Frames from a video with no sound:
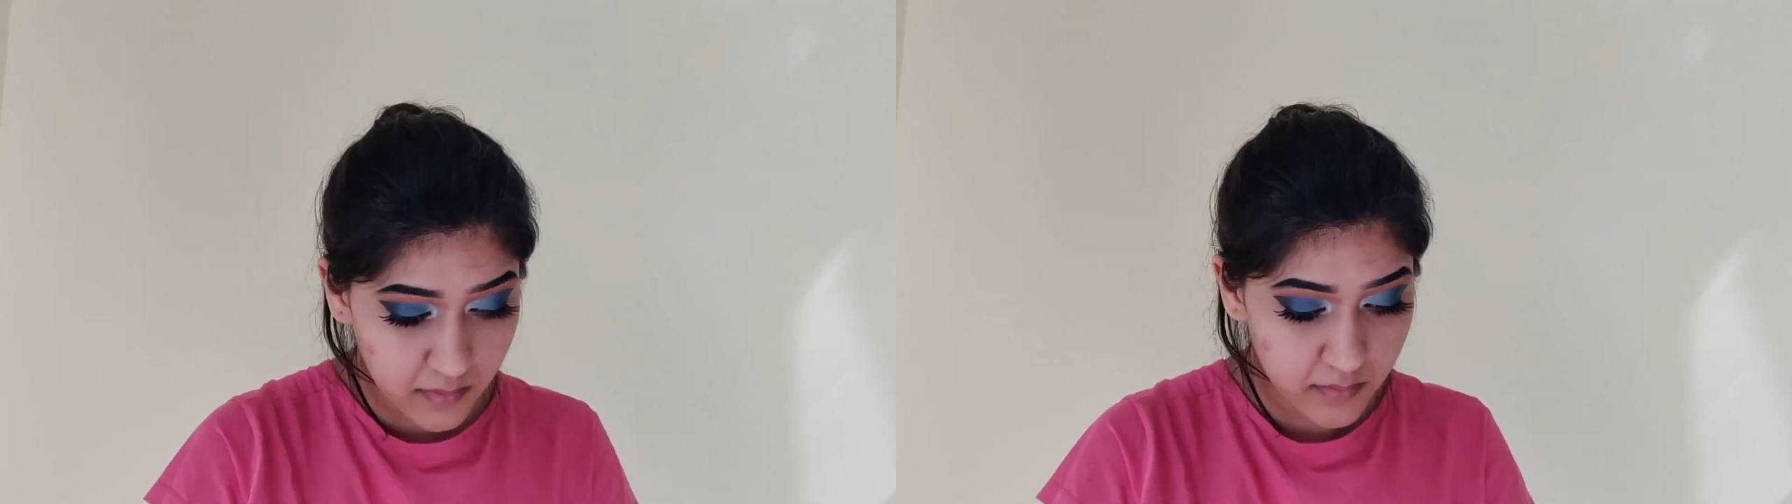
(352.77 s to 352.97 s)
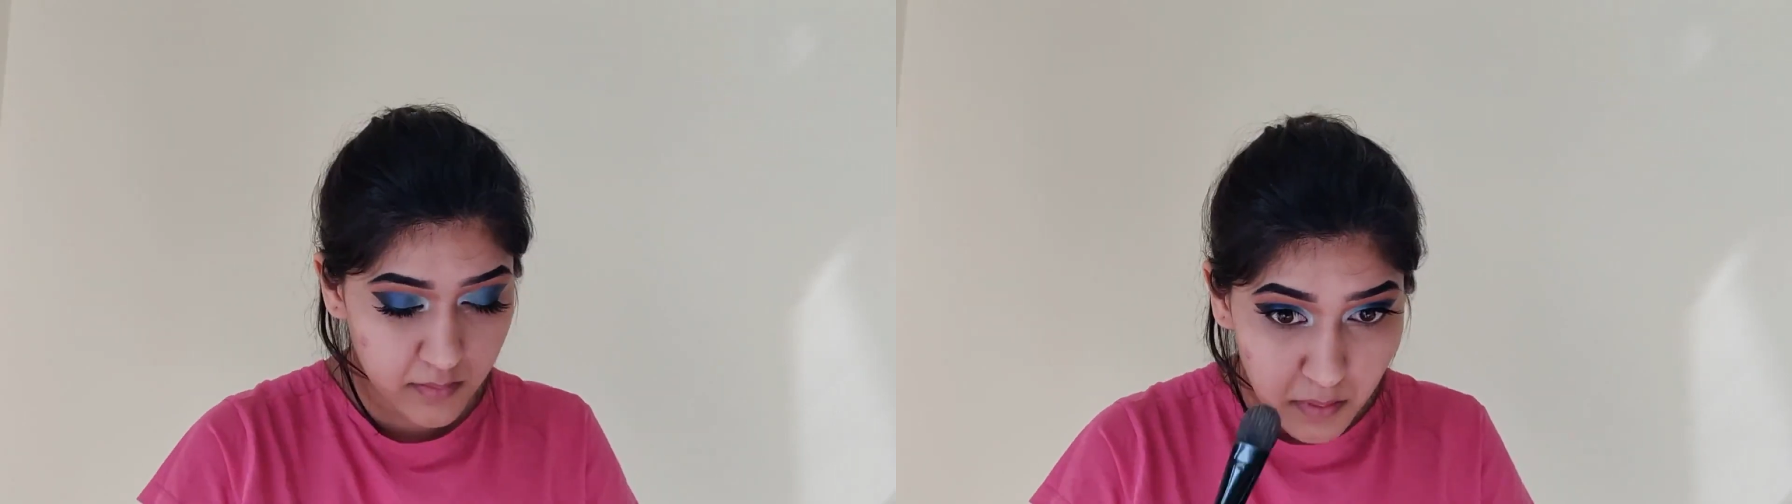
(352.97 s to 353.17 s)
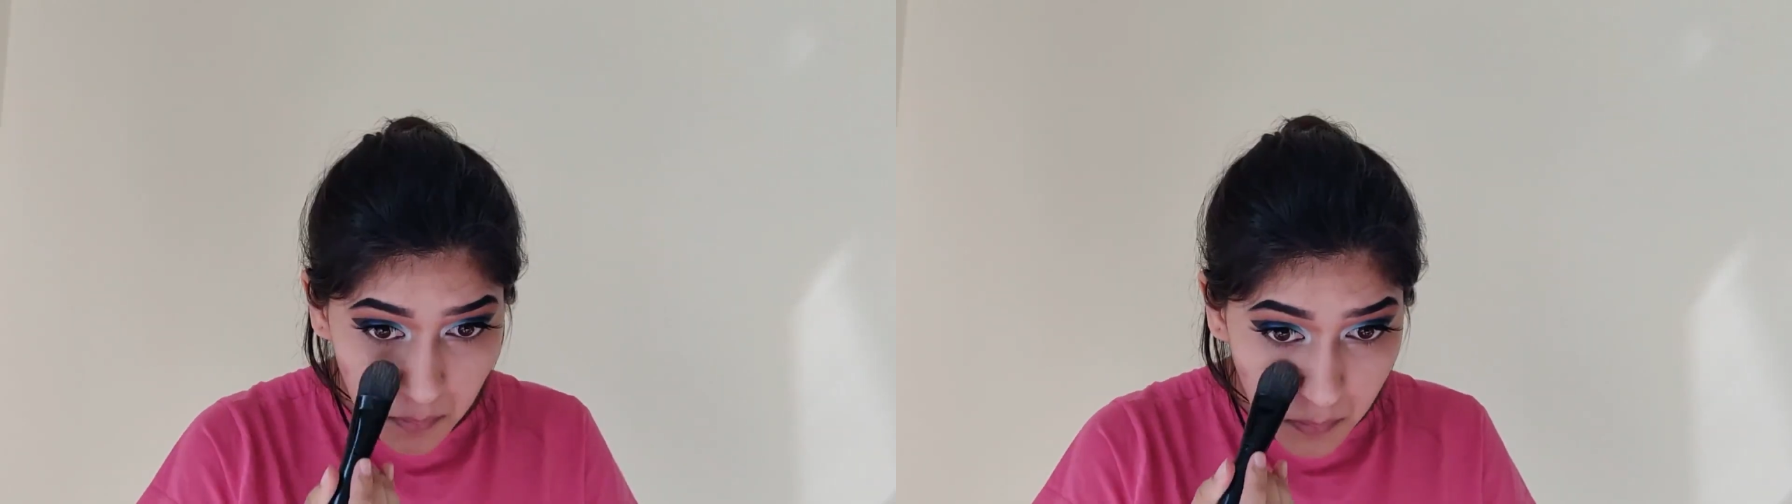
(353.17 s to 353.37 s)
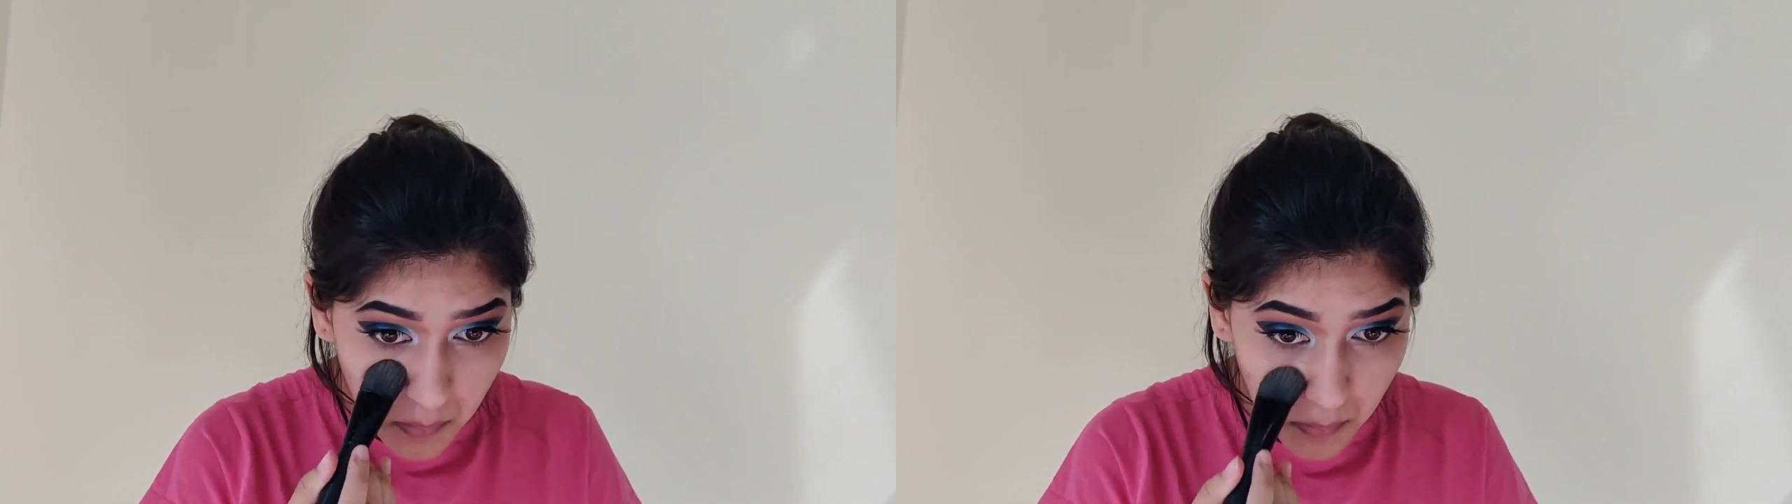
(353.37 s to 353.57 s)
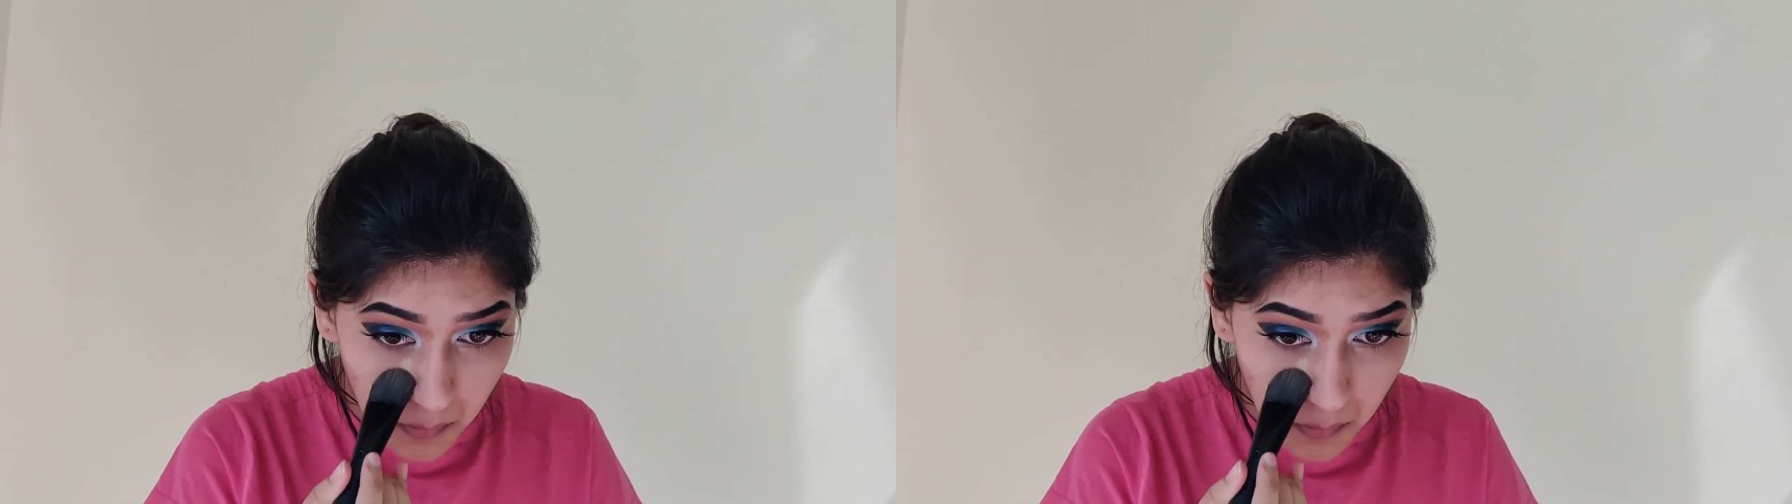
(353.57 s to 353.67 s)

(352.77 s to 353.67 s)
foundation